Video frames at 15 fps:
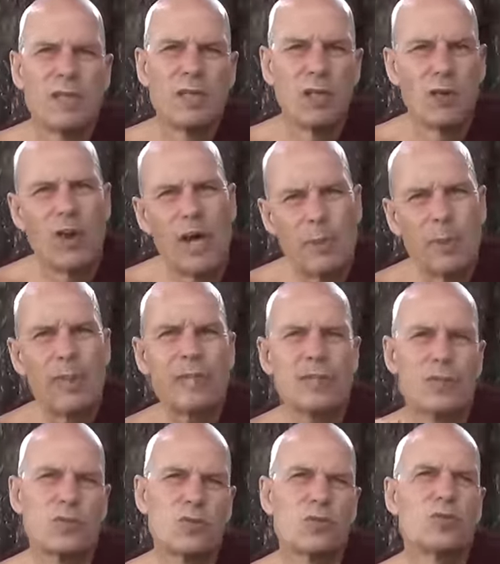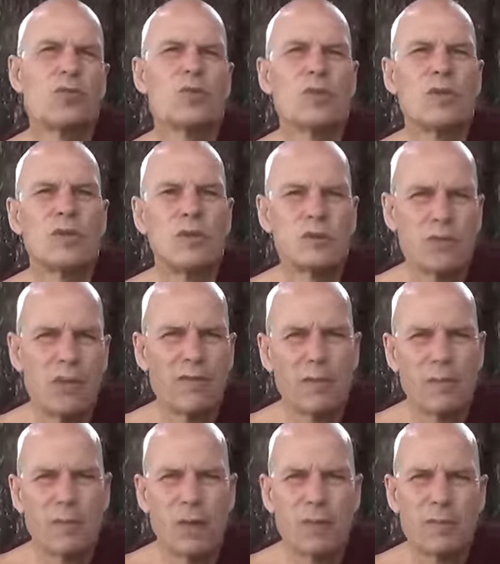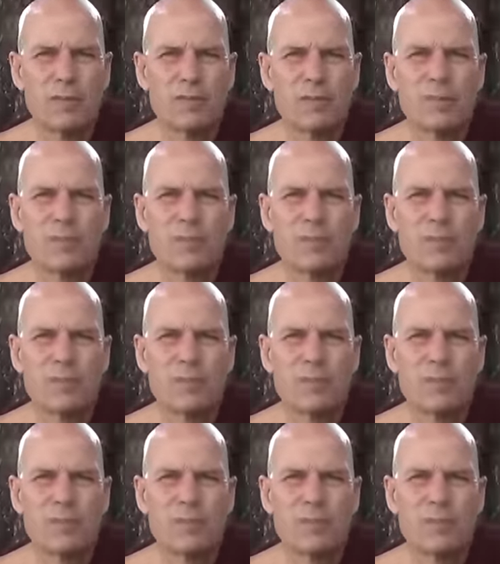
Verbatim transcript: lower ability to solve the problem.